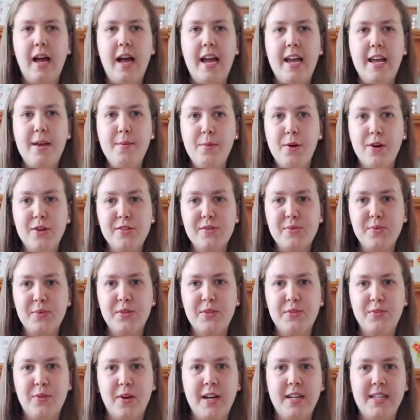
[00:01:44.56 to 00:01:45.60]
Amos
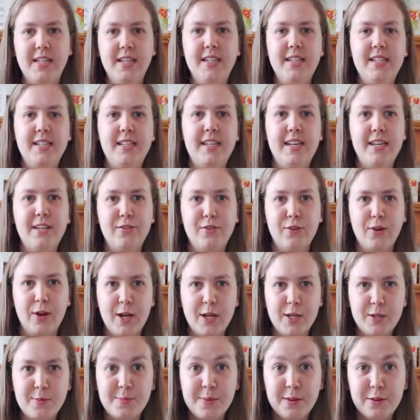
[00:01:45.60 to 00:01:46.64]
was writing to the
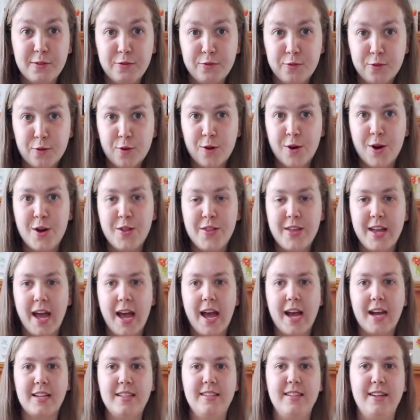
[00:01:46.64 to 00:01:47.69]
Israelites before the
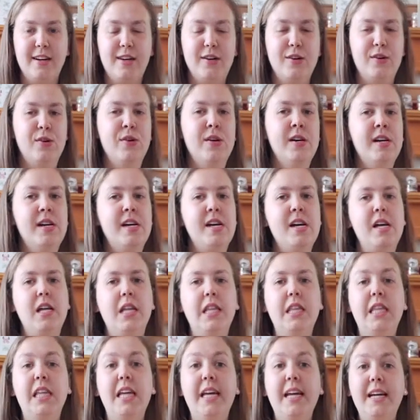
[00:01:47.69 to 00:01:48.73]
exile.
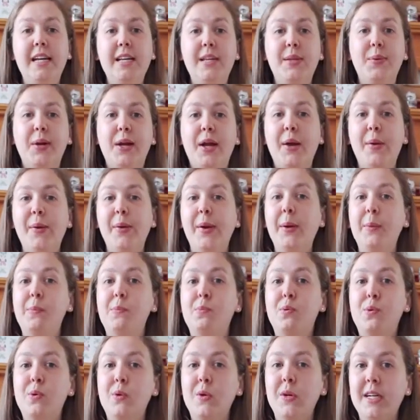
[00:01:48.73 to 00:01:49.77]
Things were going
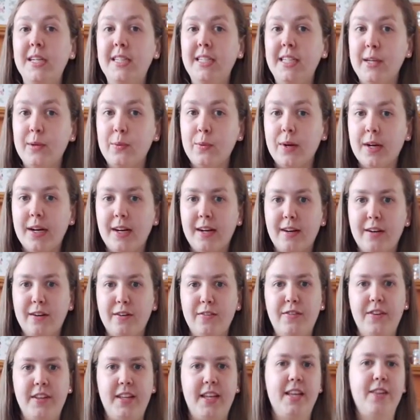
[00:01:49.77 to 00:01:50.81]
pretty well
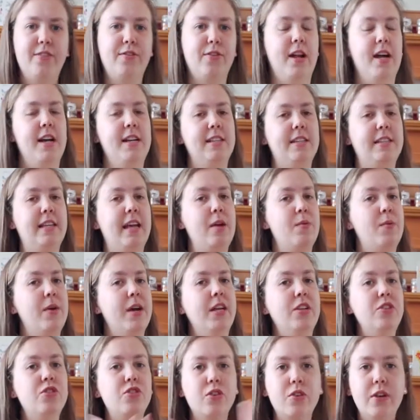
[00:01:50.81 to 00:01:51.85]
for the Israelites. They were
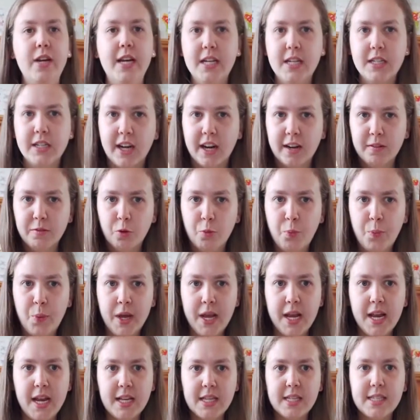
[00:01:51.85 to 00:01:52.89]
enjoying a time of
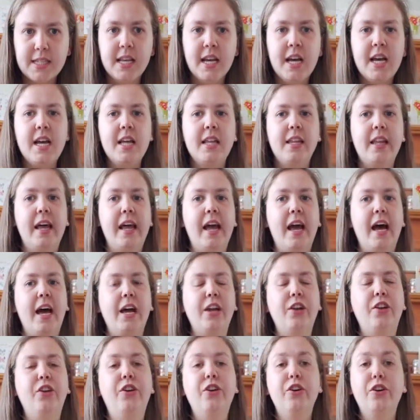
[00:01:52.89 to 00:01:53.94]
peace. They
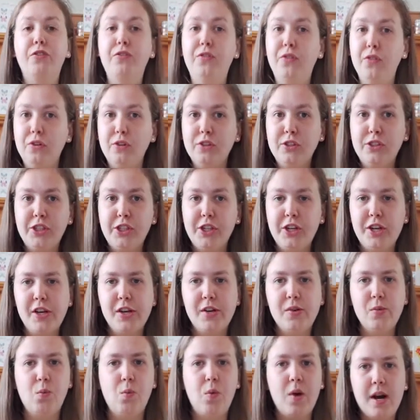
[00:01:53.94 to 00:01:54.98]
had good
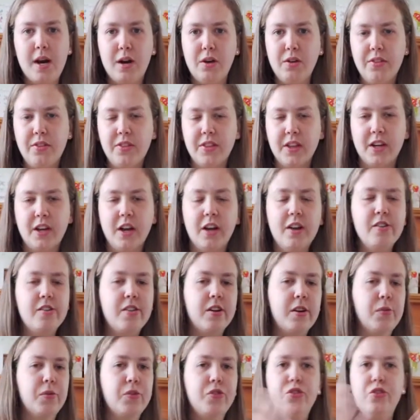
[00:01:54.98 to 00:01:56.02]
fortune, wealth. The
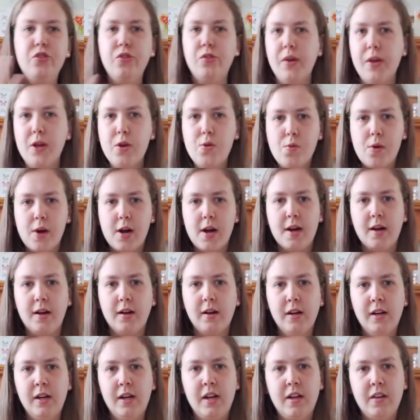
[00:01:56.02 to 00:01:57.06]
country was doing
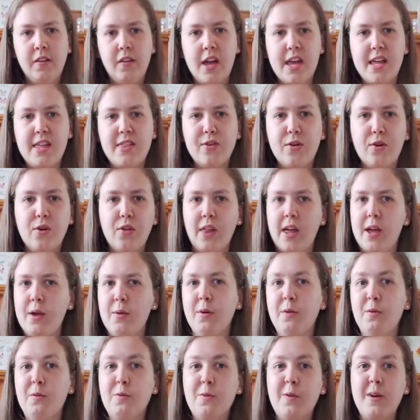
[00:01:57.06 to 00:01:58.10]
well. They thought they
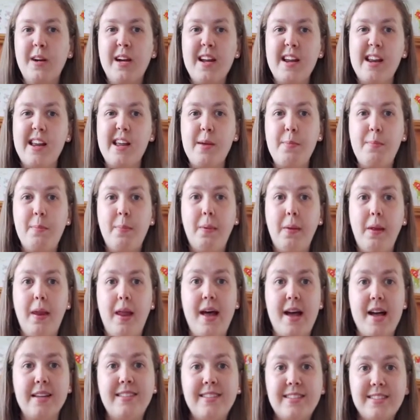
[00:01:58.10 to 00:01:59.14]
were really
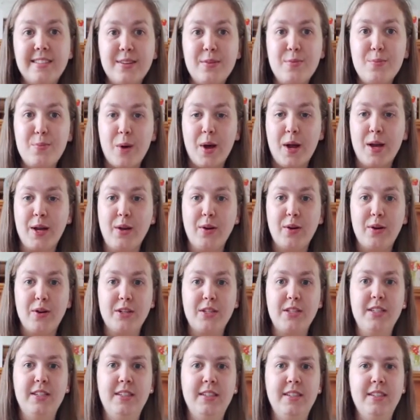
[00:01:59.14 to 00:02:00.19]
blessed by God.